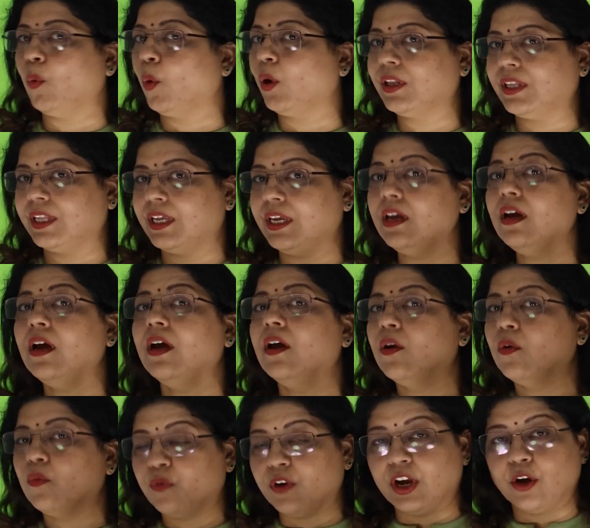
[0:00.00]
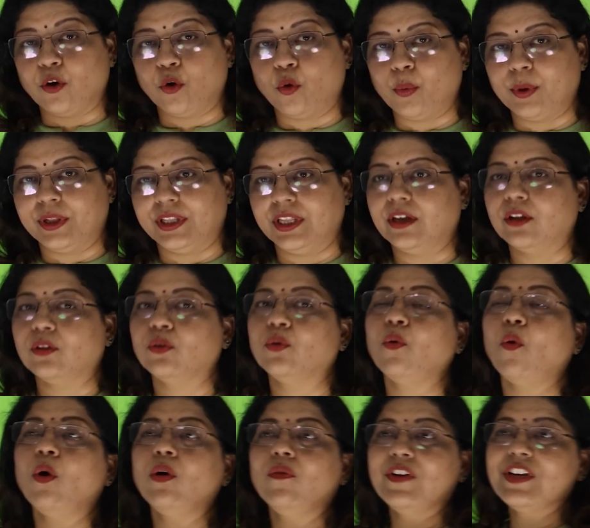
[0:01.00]
want the figure over there. So
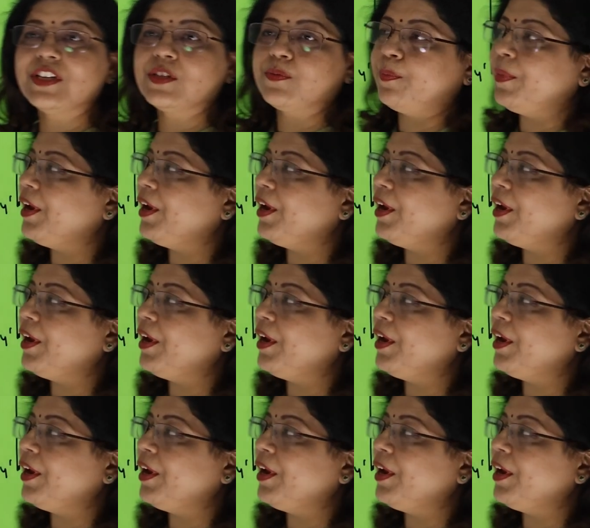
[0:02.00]
always